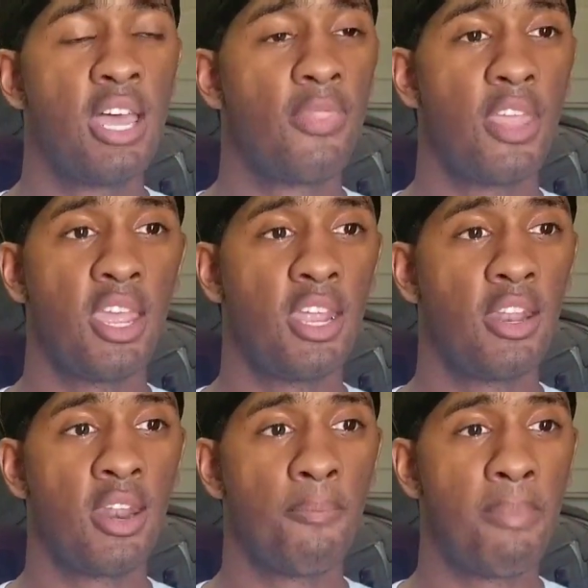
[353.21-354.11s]

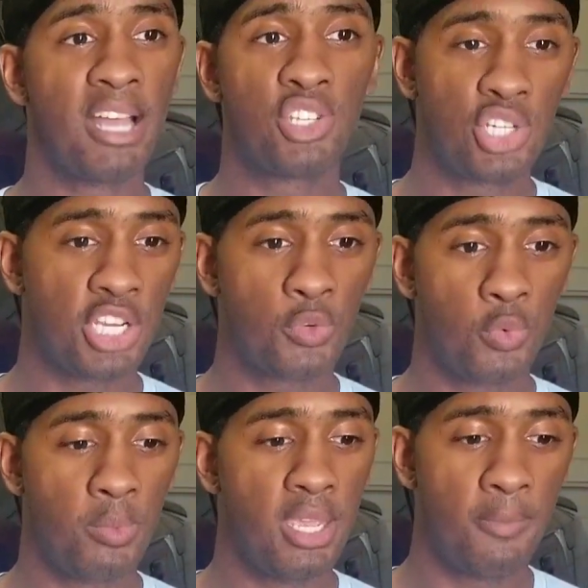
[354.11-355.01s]
then my suggestion
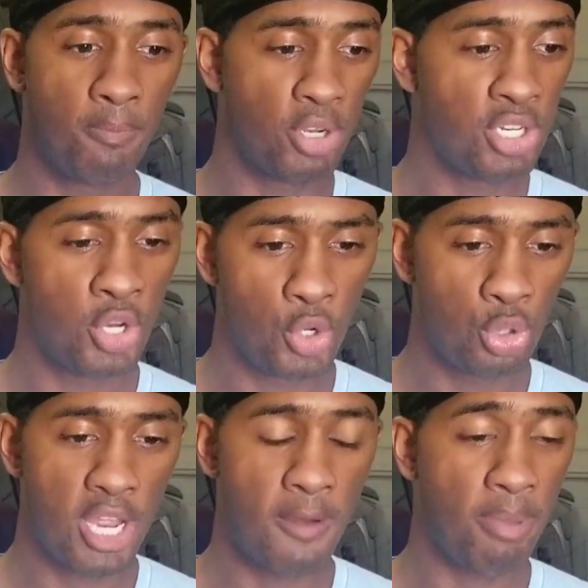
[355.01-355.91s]
would be put your huge
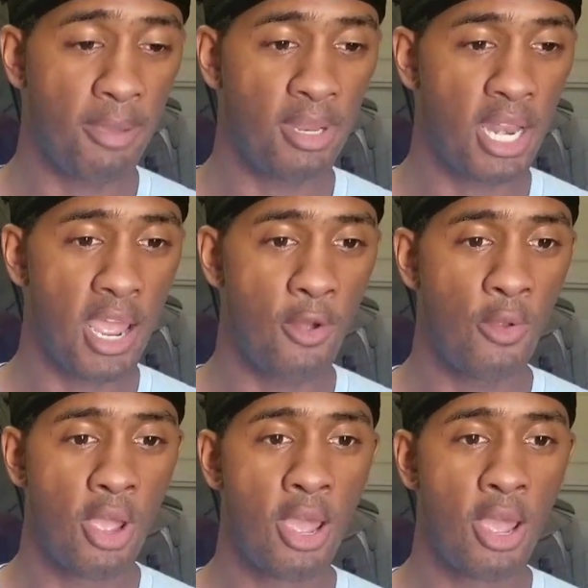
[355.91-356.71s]
down payment down